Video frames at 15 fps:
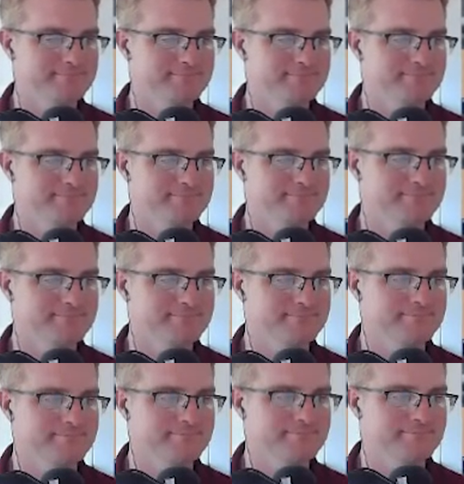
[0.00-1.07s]

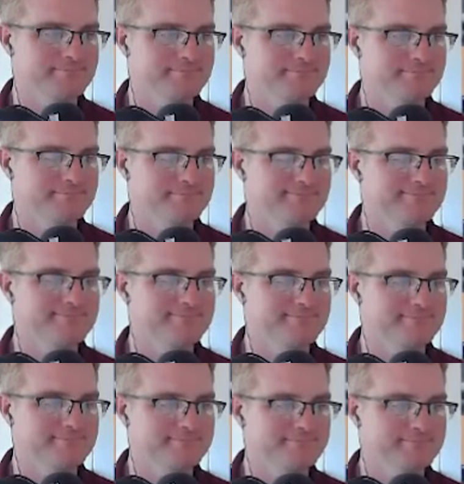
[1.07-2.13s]

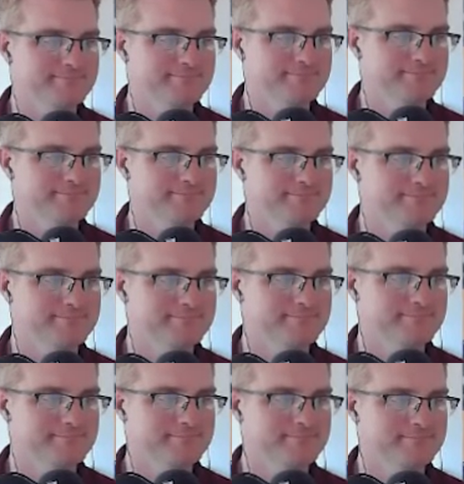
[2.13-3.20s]

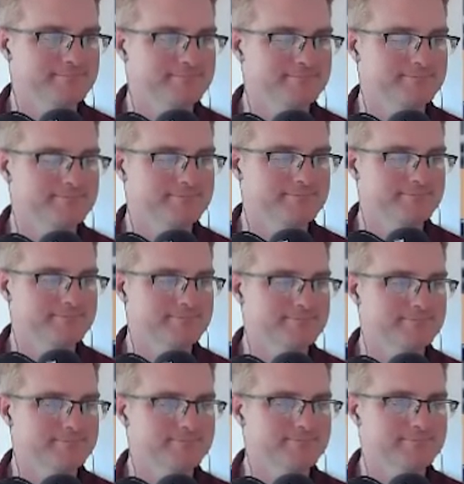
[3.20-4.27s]

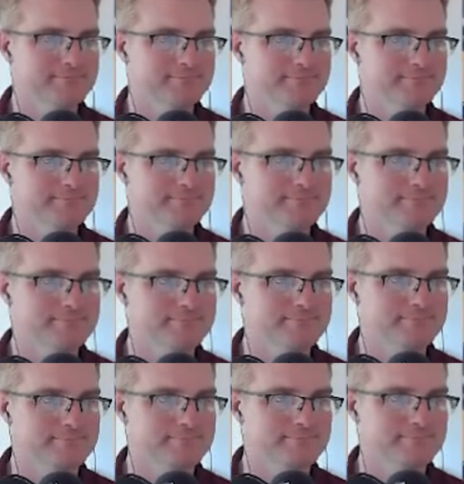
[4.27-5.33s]

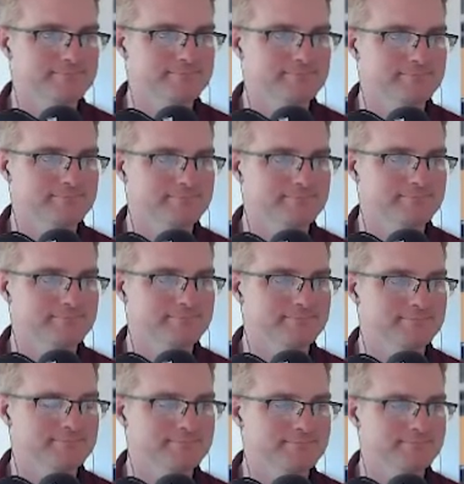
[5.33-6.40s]

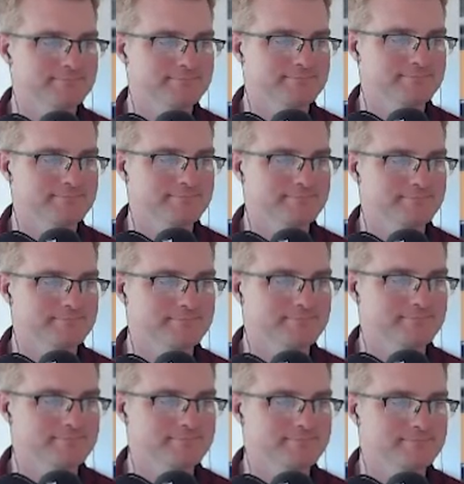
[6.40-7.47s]

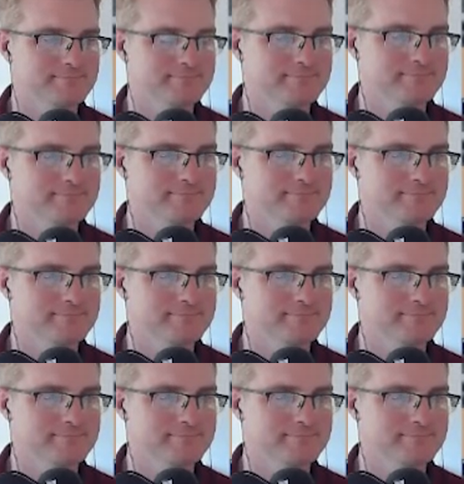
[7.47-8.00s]
(silent)